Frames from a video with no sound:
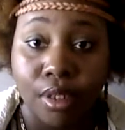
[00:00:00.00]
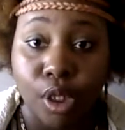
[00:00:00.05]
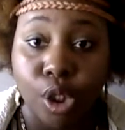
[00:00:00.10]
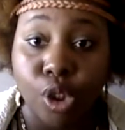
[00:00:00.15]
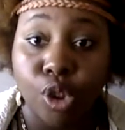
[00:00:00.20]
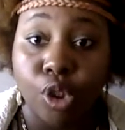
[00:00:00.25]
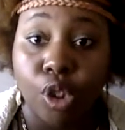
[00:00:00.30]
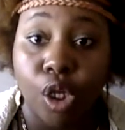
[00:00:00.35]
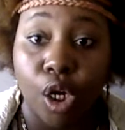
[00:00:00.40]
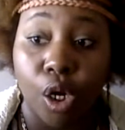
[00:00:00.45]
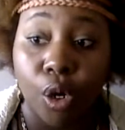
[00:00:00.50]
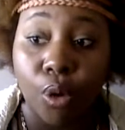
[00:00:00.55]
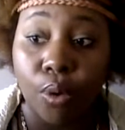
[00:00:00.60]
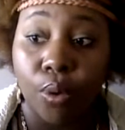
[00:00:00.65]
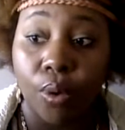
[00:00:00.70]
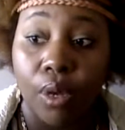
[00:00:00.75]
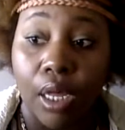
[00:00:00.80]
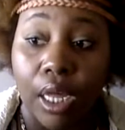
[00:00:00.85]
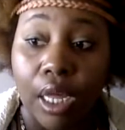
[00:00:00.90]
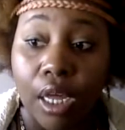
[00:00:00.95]

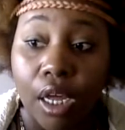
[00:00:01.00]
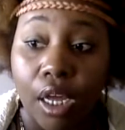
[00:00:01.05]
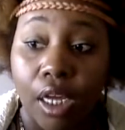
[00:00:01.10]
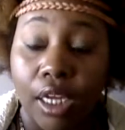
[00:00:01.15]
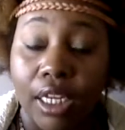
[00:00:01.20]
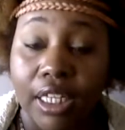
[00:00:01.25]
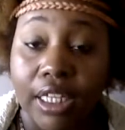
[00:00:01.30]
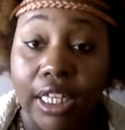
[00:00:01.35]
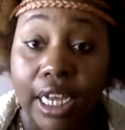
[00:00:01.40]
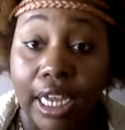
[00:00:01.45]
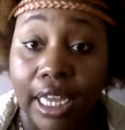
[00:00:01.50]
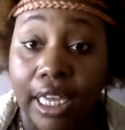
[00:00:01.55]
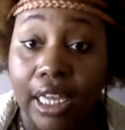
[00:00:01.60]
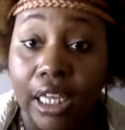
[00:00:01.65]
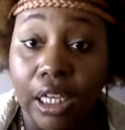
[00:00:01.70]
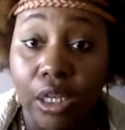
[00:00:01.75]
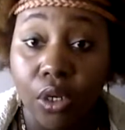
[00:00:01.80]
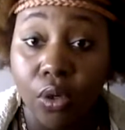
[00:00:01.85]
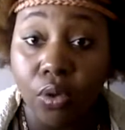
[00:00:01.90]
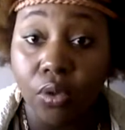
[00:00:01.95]
So the
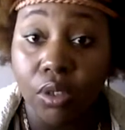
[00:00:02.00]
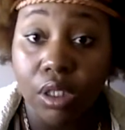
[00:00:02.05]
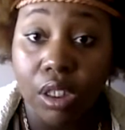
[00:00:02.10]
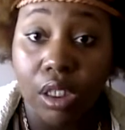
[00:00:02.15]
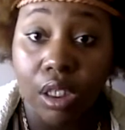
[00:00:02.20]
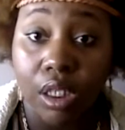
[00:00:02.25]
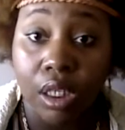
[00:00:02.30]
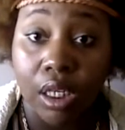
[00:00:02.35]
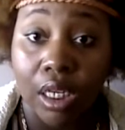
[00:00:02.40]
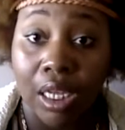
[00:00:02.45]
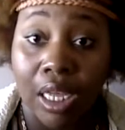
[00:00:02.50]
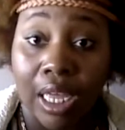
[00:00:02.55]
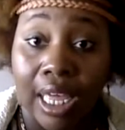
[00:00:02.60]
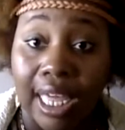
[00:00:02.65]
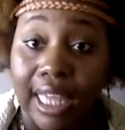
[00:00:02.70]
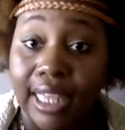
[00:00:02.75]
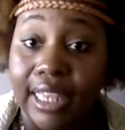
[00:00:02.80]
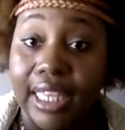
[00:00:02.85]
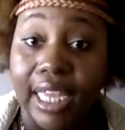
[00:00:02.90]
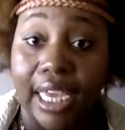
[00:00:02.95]
heels,
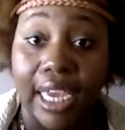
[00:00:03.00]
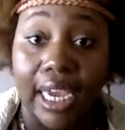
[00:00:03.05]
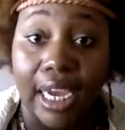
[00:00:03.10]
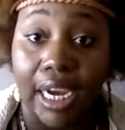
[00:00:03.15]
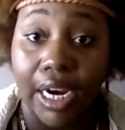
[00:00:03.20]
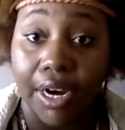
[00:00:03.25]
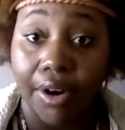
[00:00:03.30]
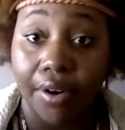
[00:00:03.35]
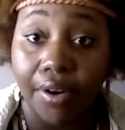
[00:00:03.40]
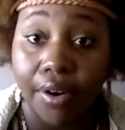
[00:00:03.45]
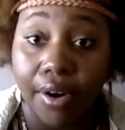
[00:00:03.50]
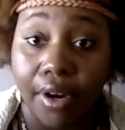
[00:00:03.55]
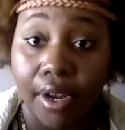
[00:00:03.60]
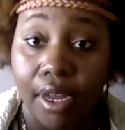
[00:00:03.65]
the hair,